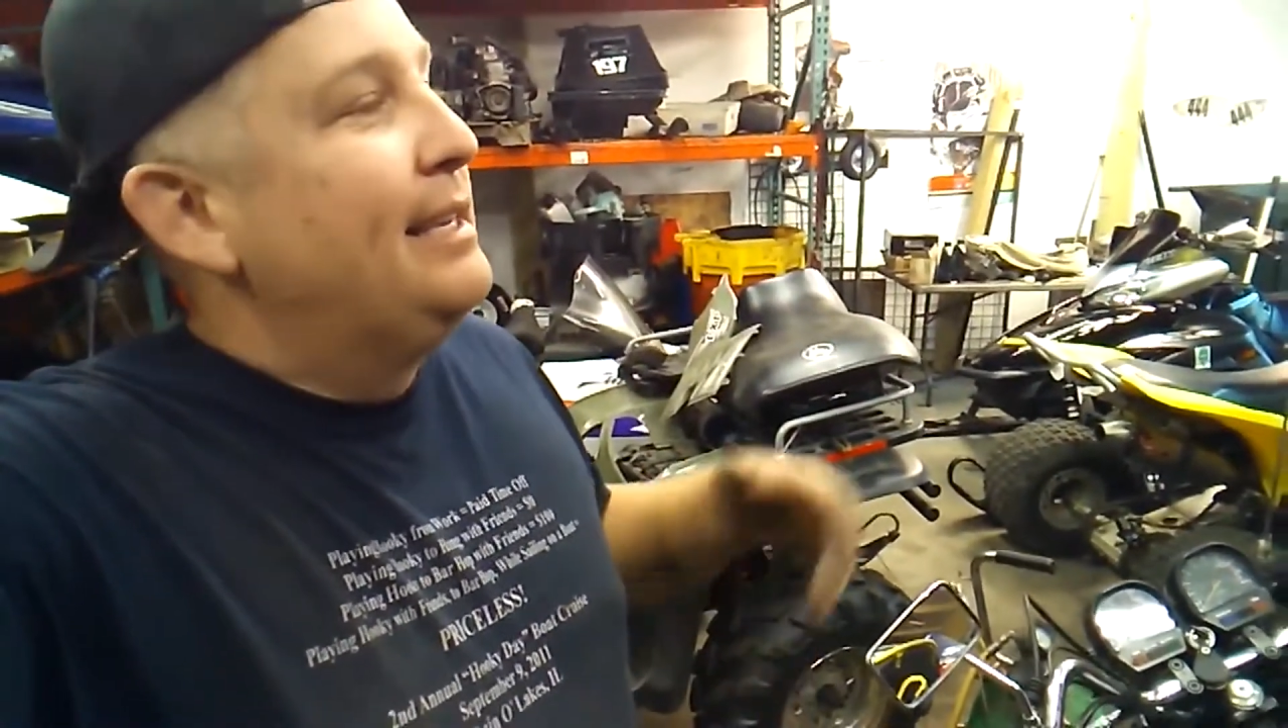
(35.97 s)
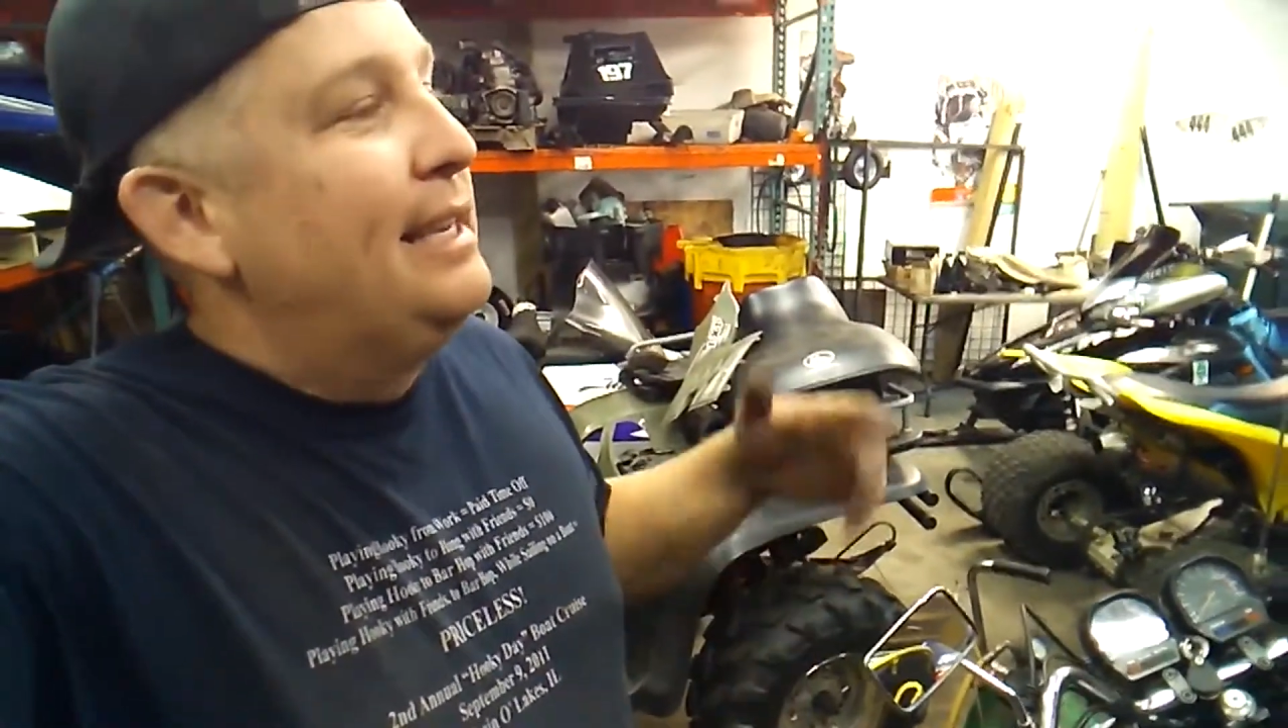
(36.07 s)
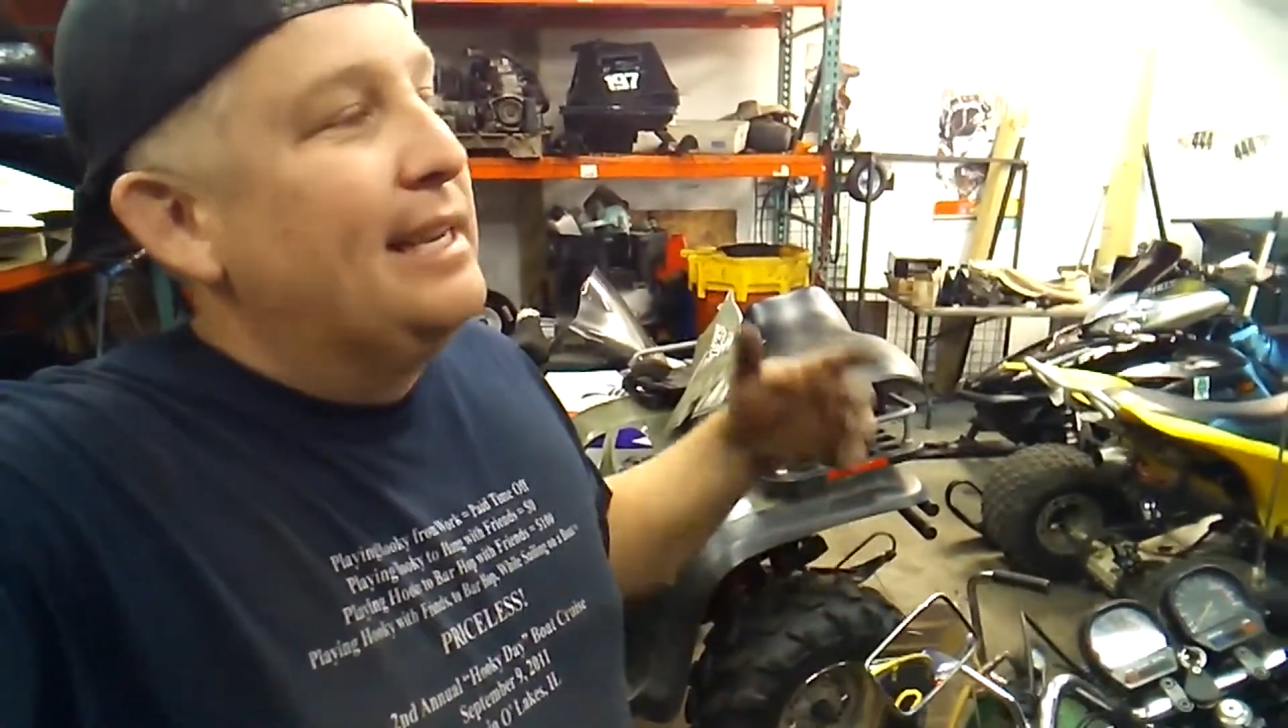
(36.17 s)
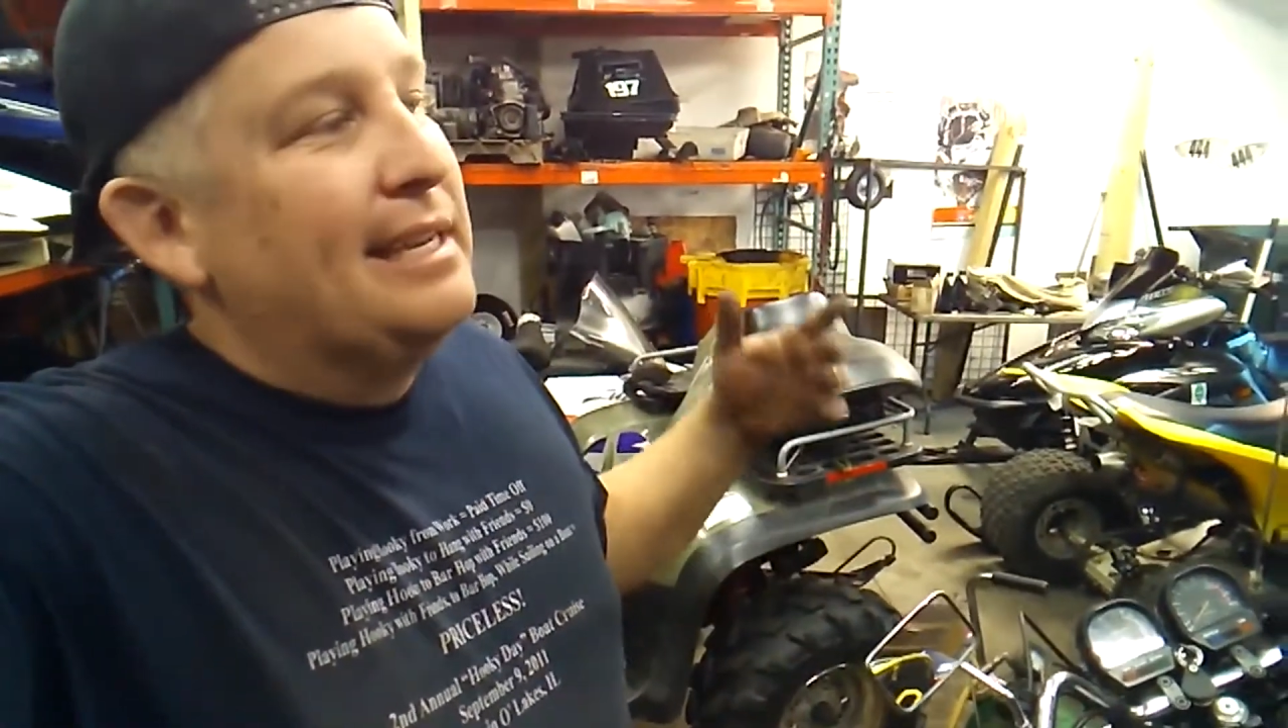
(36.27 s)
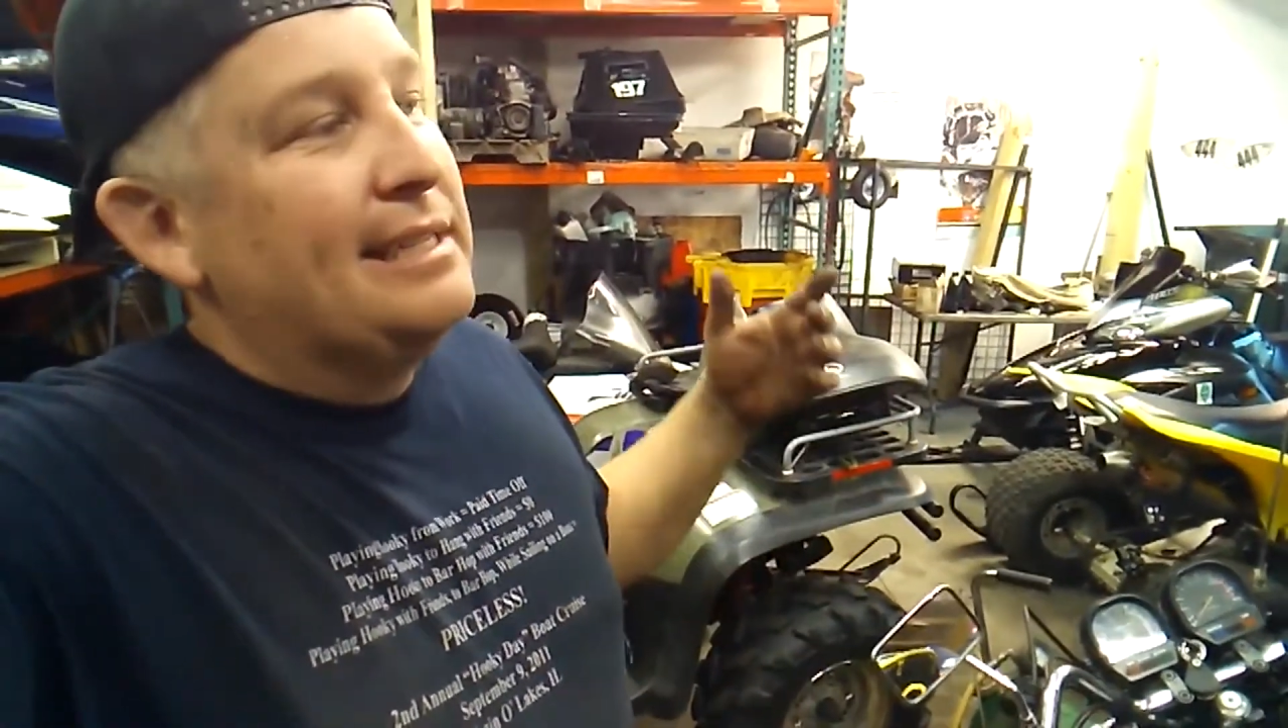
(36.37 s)

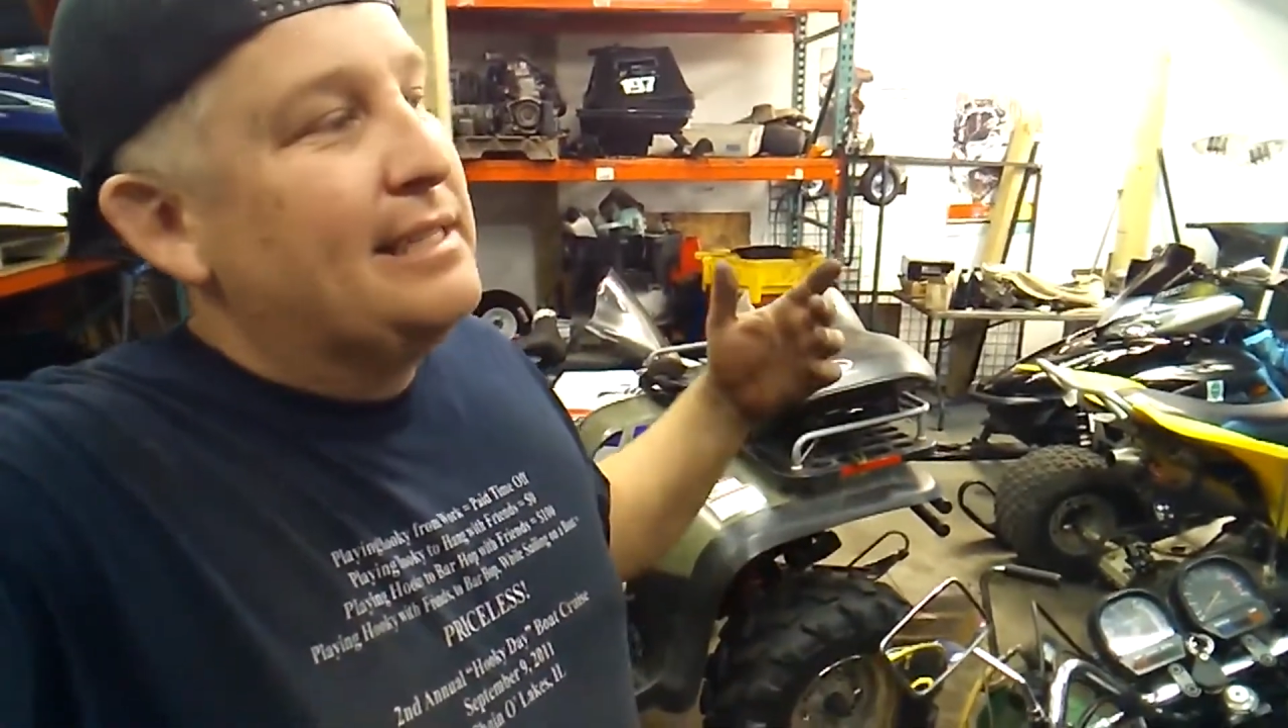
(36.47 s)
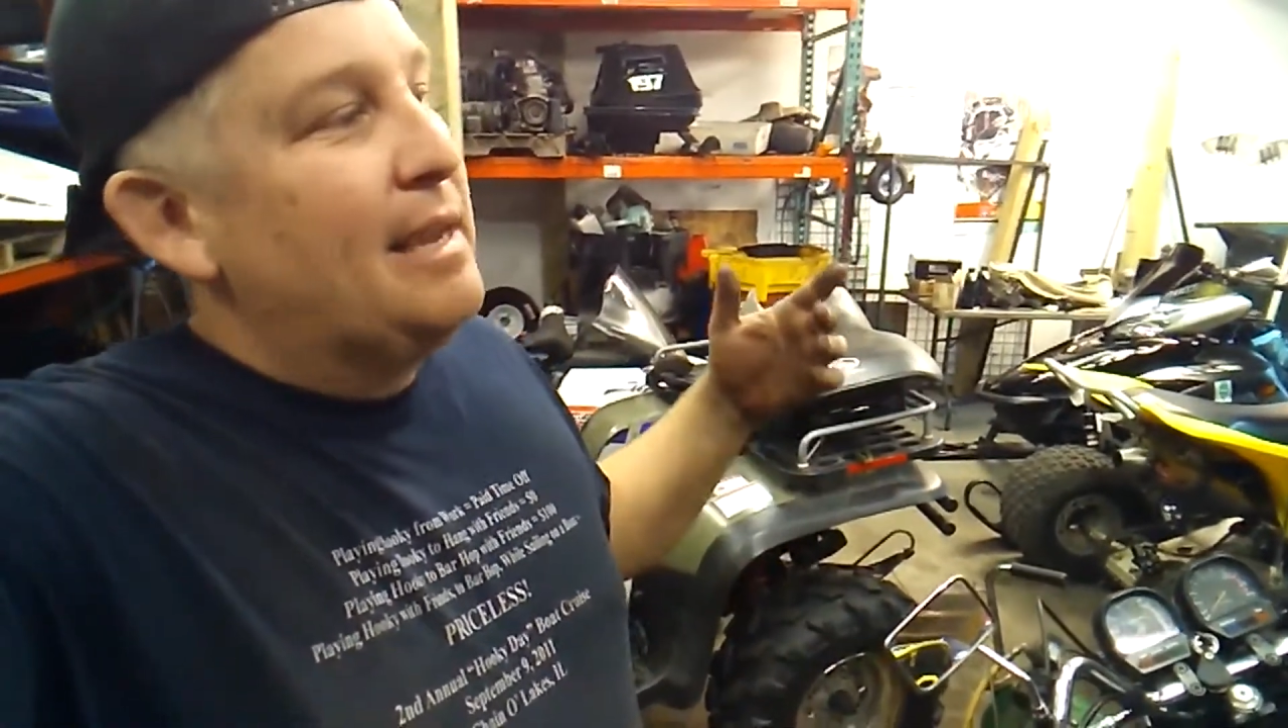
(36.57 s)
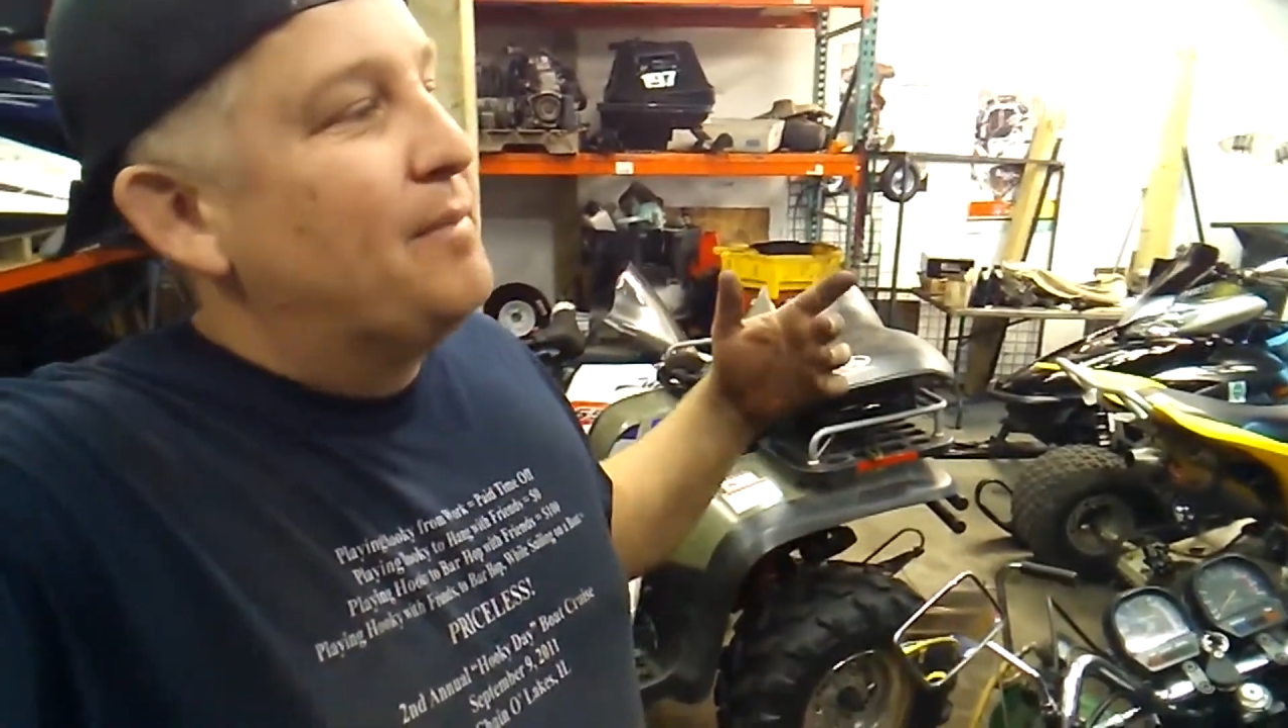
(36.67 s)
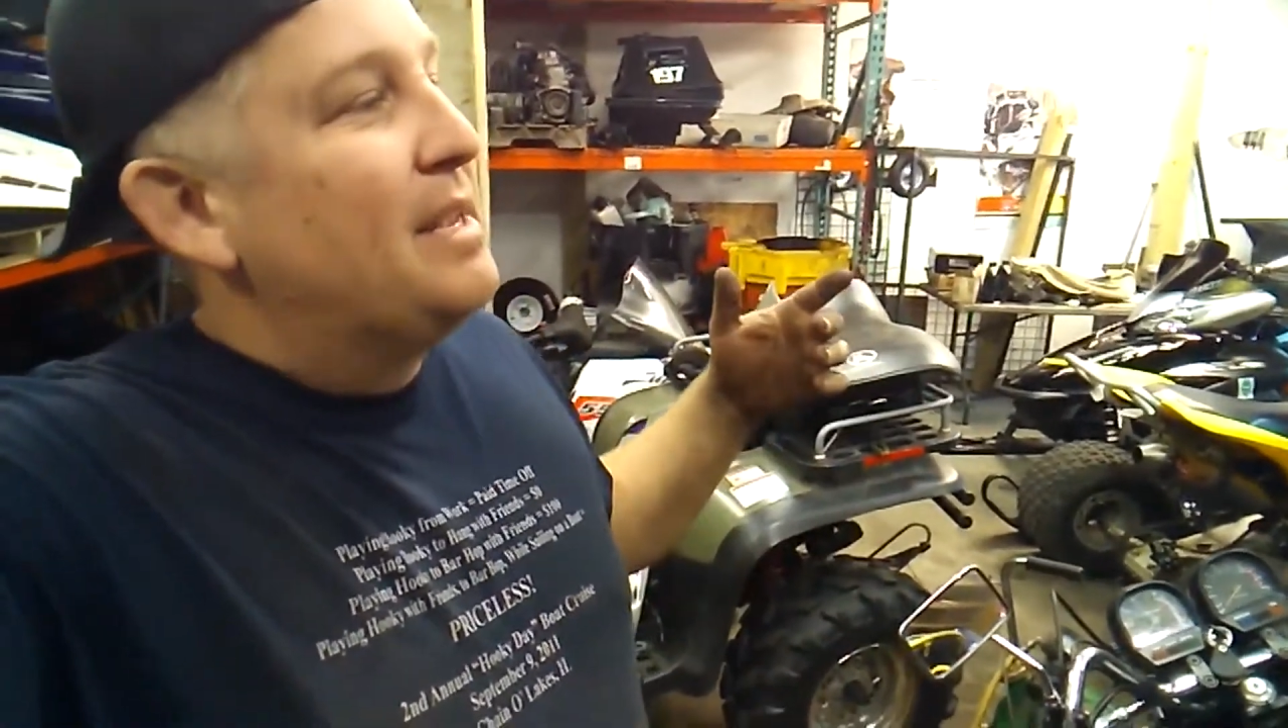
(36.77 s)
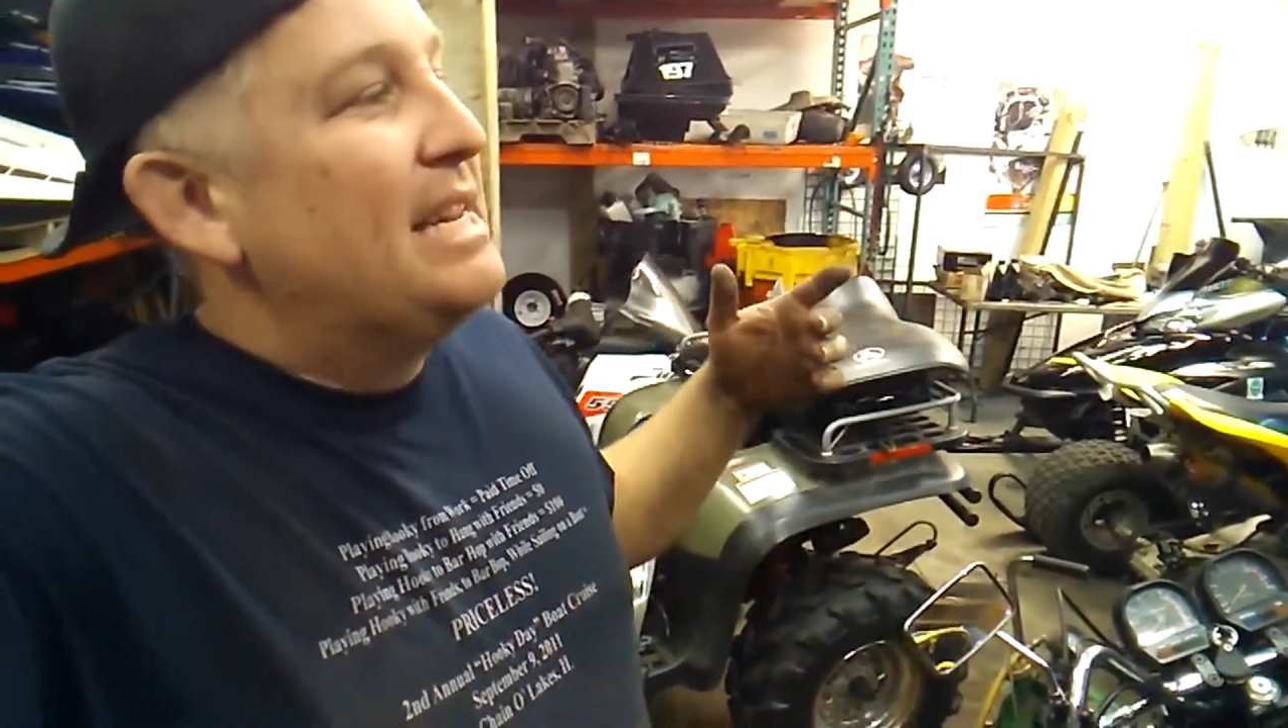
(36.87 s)
get into
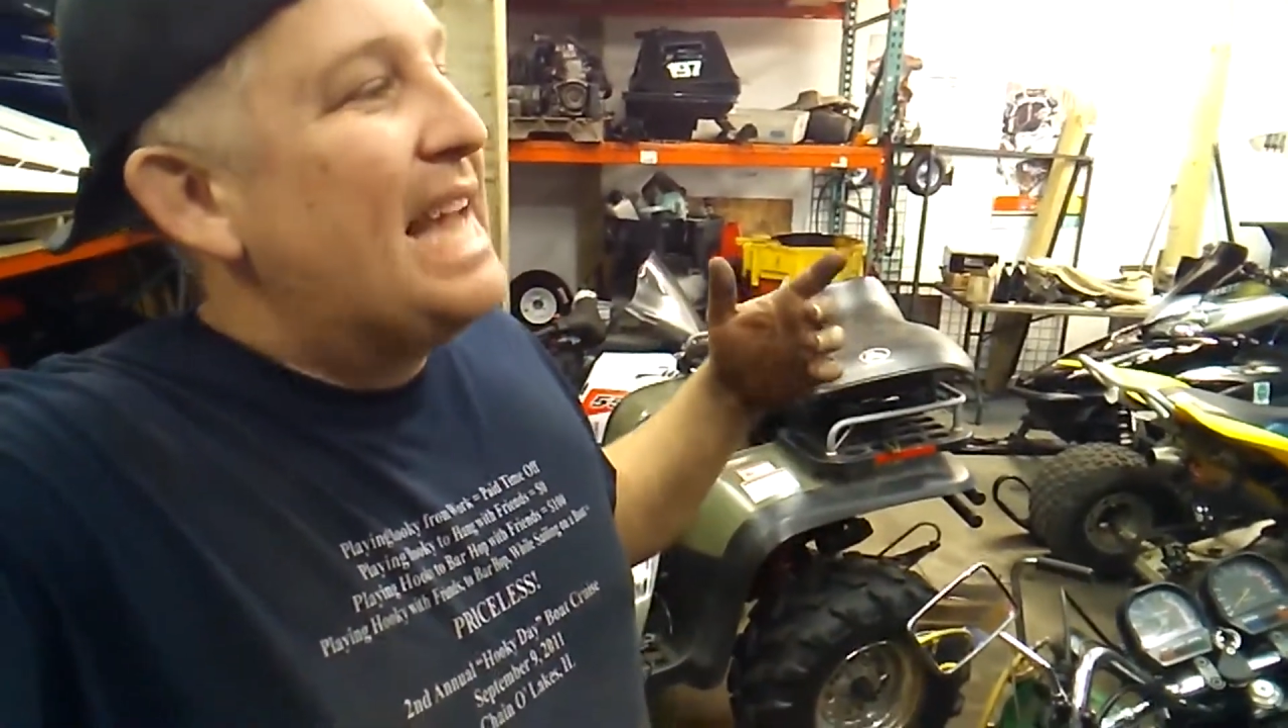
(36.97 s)
something